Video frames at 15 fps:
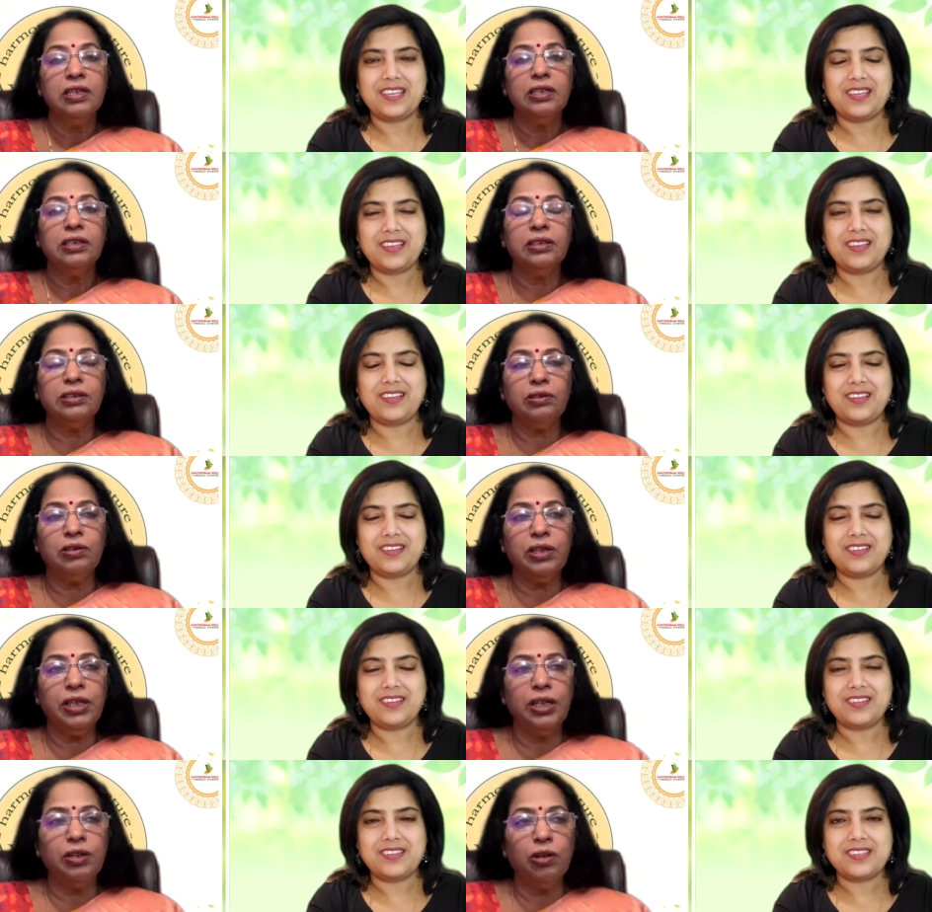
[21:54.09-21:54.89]
Speaker 1: Mm. So
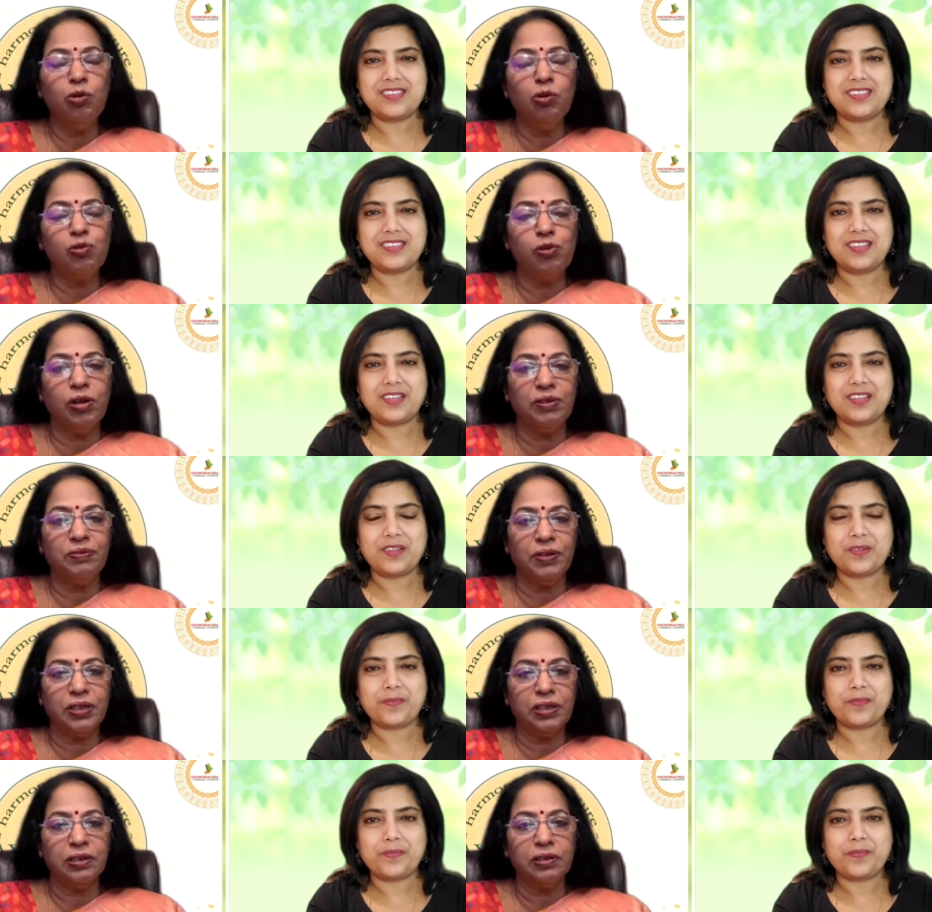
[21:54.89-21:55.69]
you know lukewarm
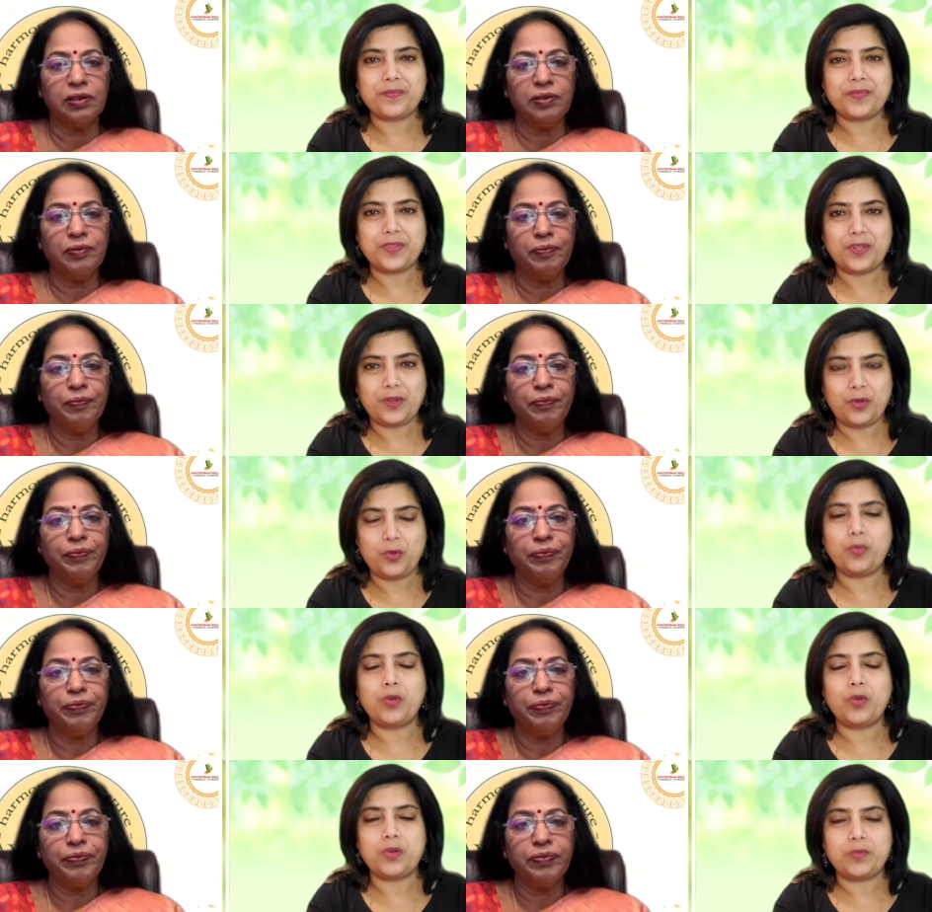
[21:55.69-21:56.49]
water.
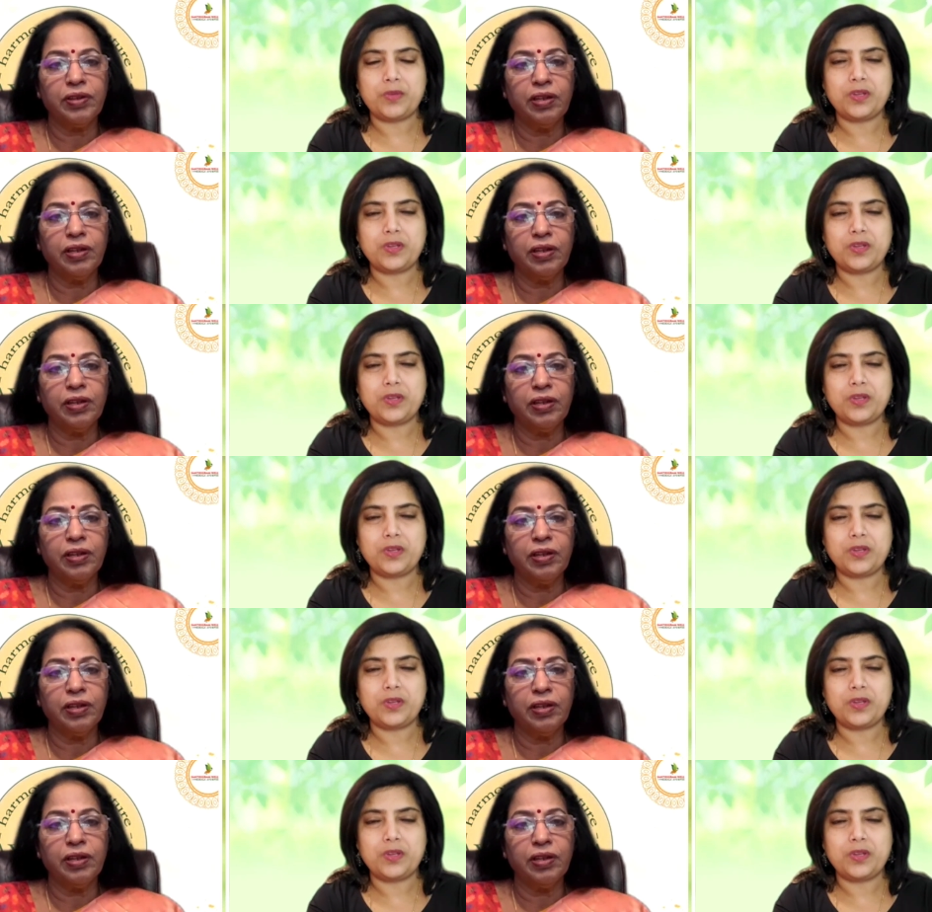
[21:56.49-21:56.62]
Lukewarm.